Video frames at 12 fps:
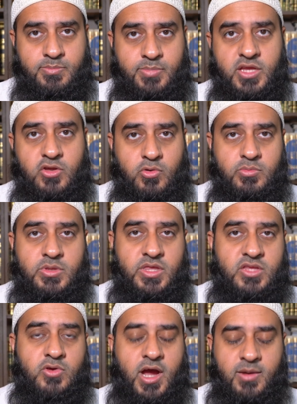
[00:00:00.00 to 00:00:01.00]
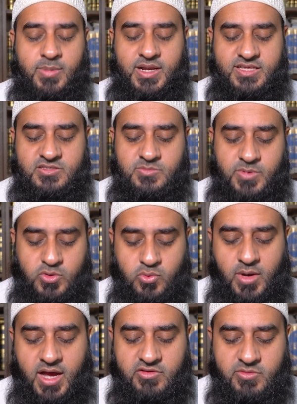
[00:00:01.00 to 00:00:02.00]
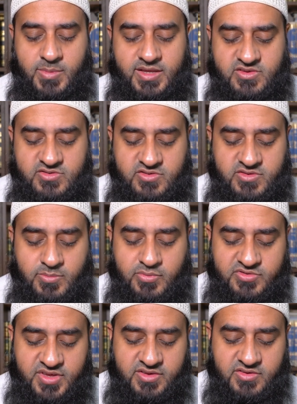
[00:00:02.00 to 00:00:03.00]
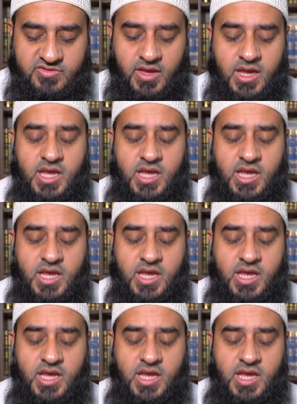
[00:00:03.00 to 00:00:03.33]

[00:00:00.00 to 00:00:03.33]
you know, within your Arabic lessons, be taught how to make such a simple sentence.